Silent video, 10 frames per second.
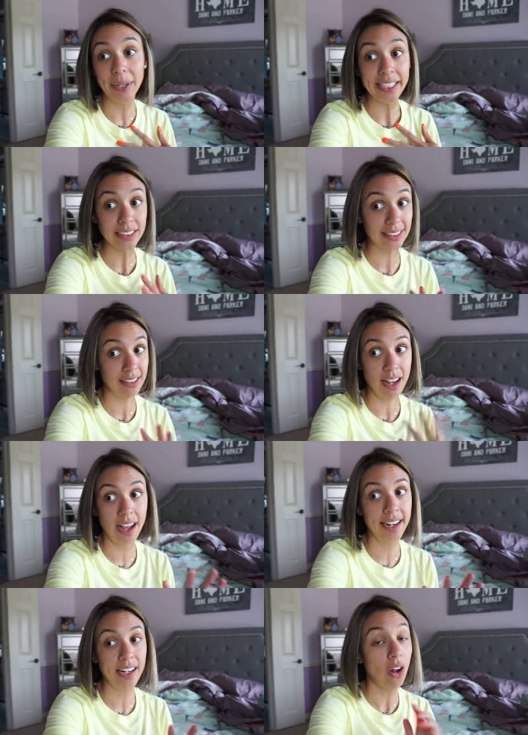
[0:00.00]
when it's
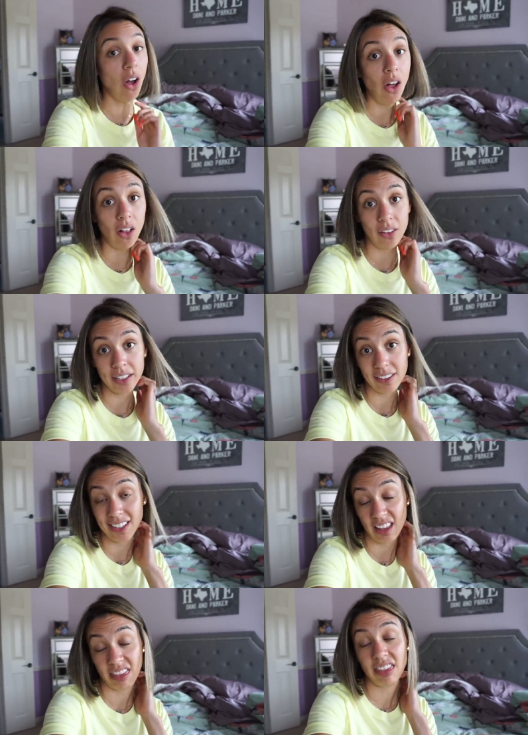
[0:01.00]
not at all
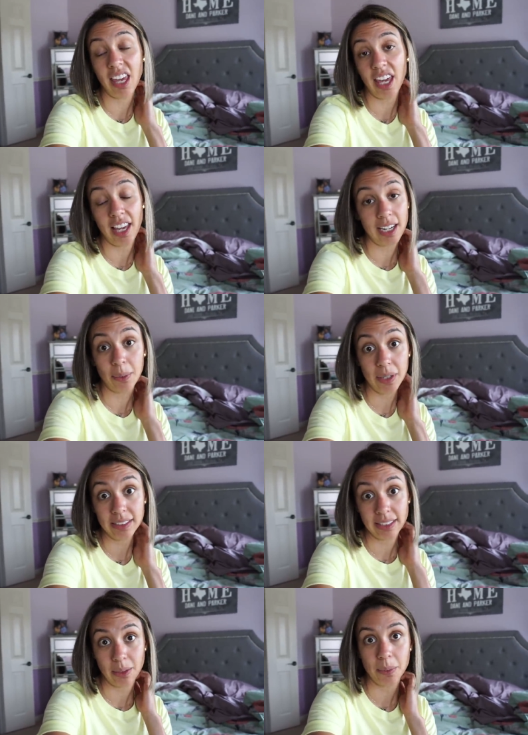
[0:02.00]
even a thing anywhere
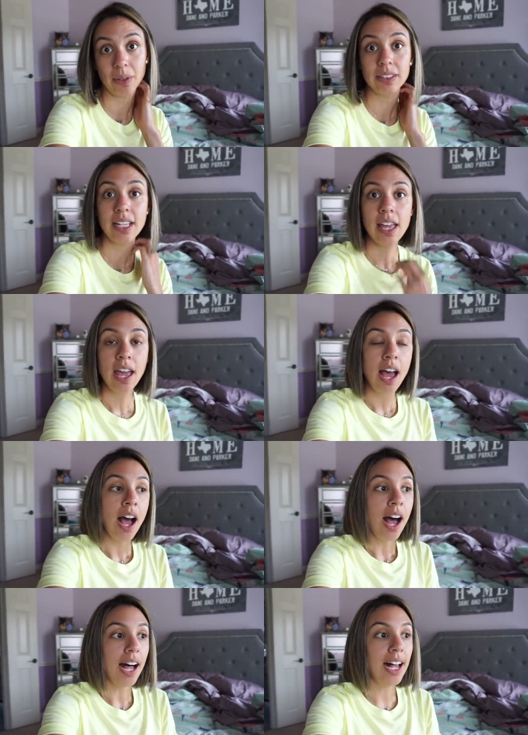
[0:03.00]
else in the world.
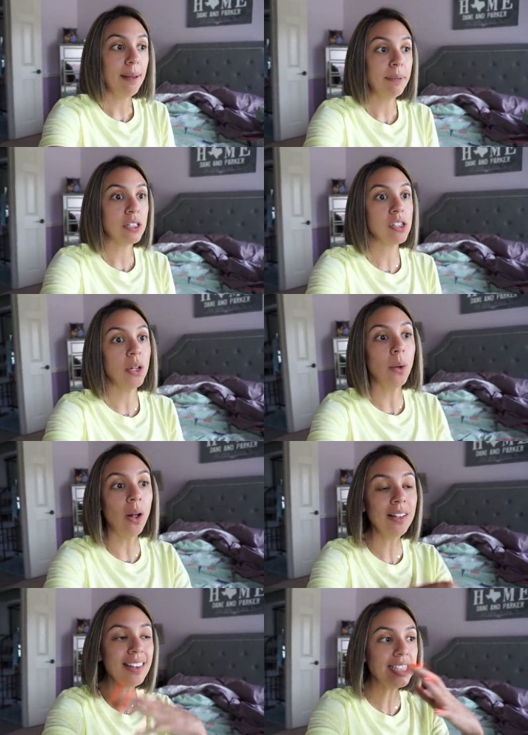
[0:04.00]
Um, so
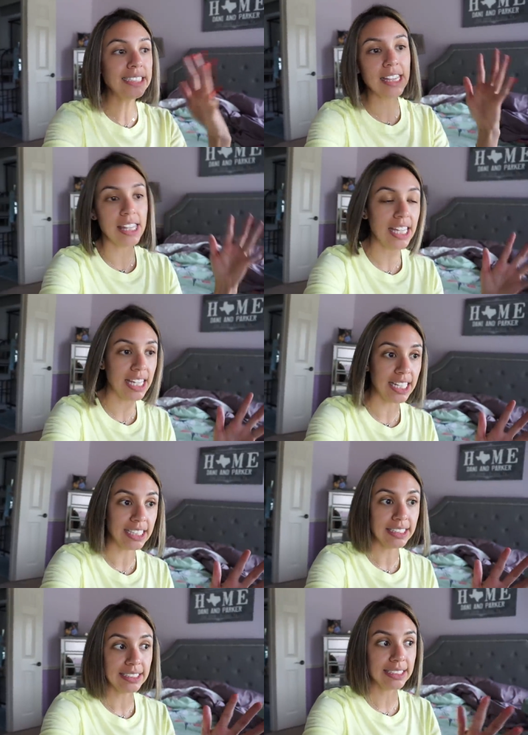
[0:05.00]
all of these
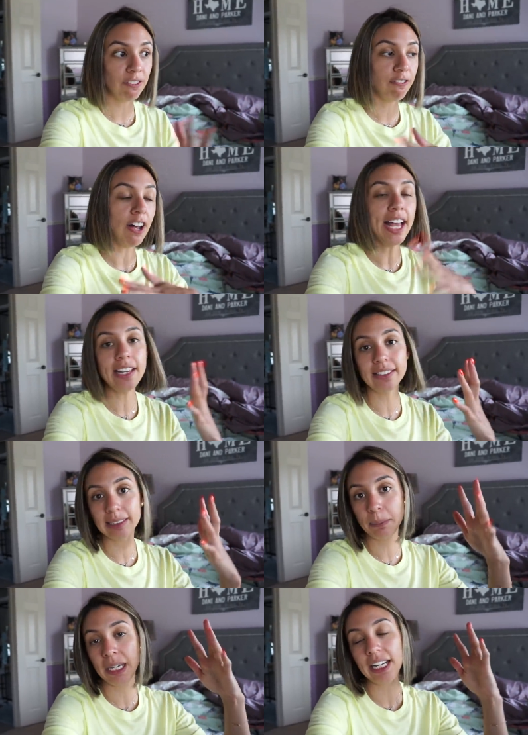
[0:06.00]
things,
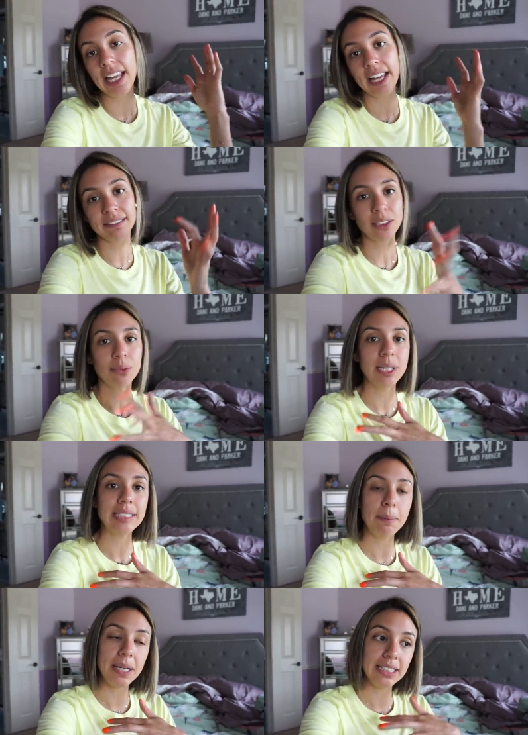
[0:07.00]
files, PDFs,
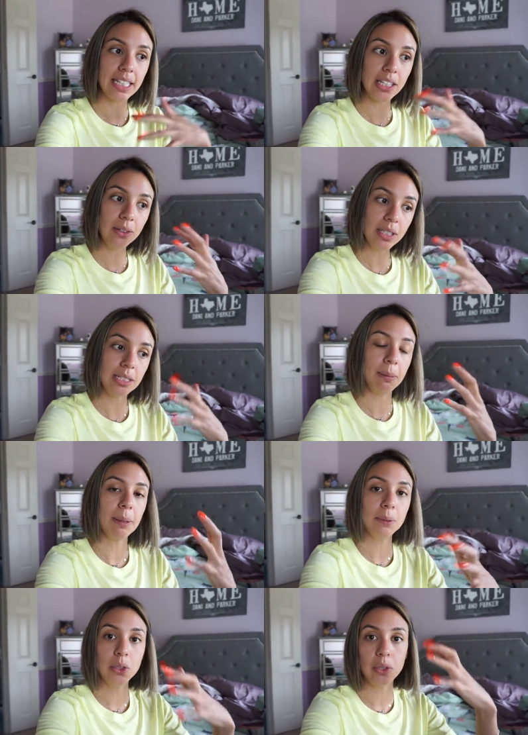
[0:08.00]
recipes that you need to be
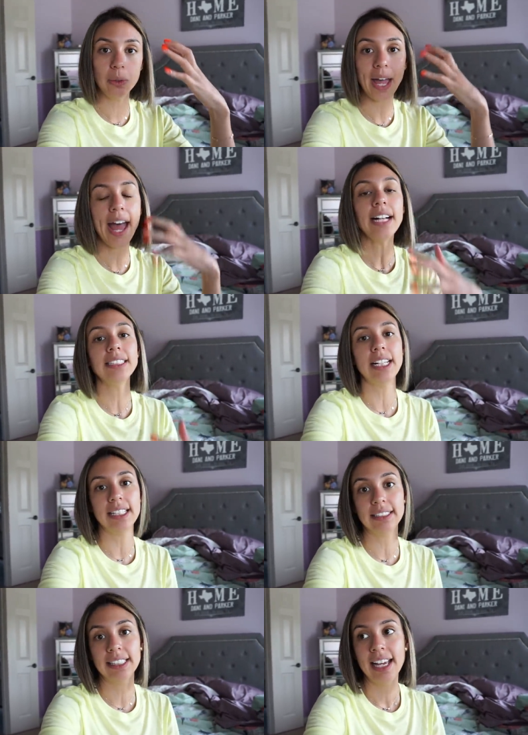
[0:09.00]
able to
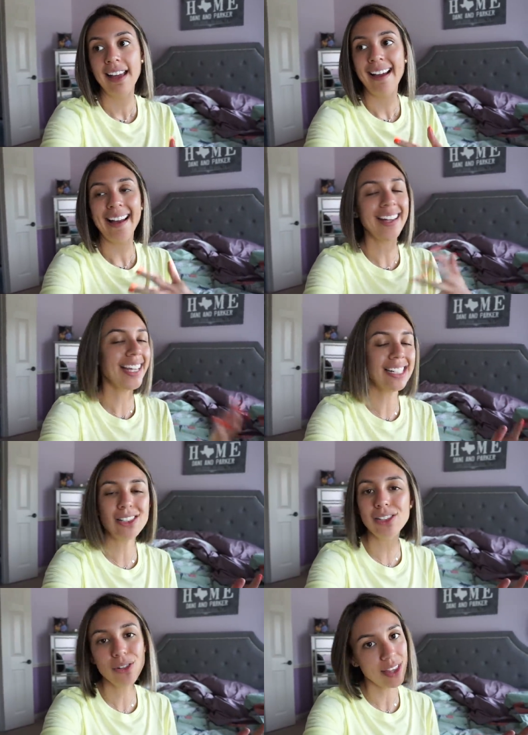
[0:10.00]
access I
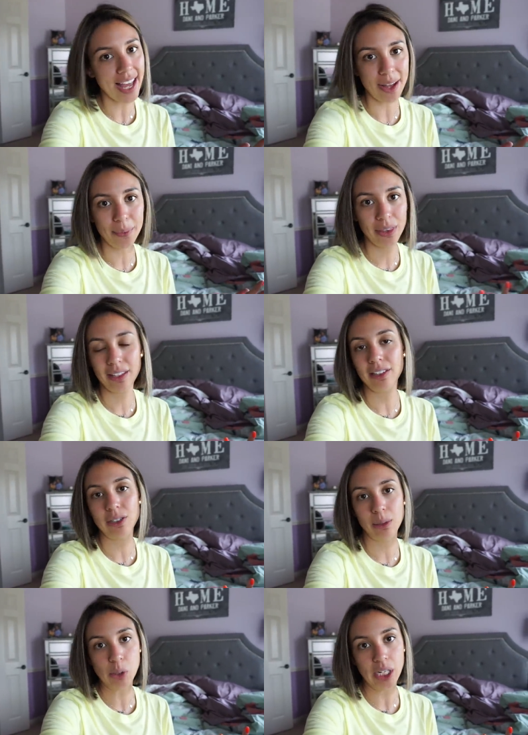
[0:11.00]
can't do that with a
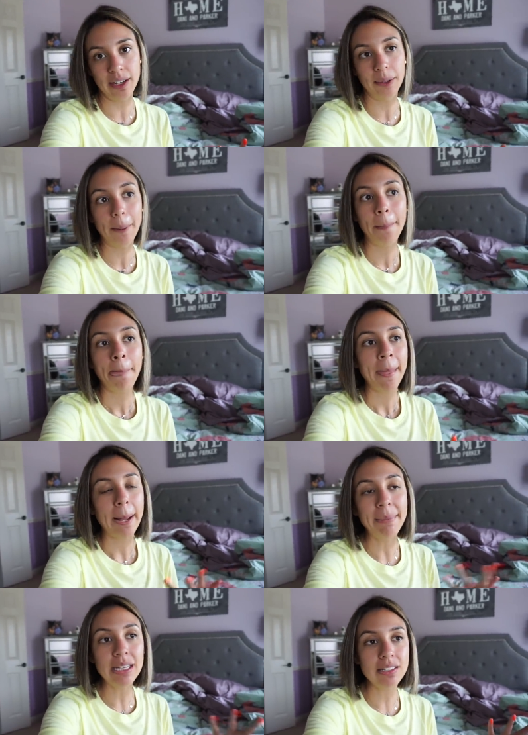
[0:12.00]
YouTube channel.
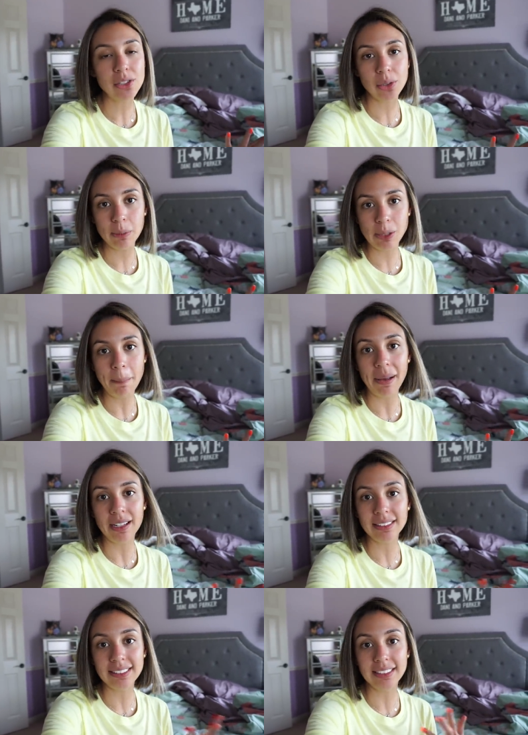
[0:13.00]
I mean, the description
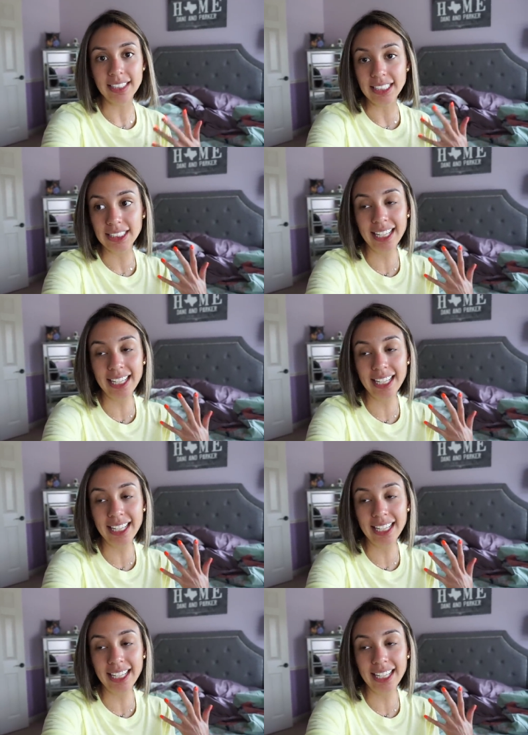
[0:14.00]
box is,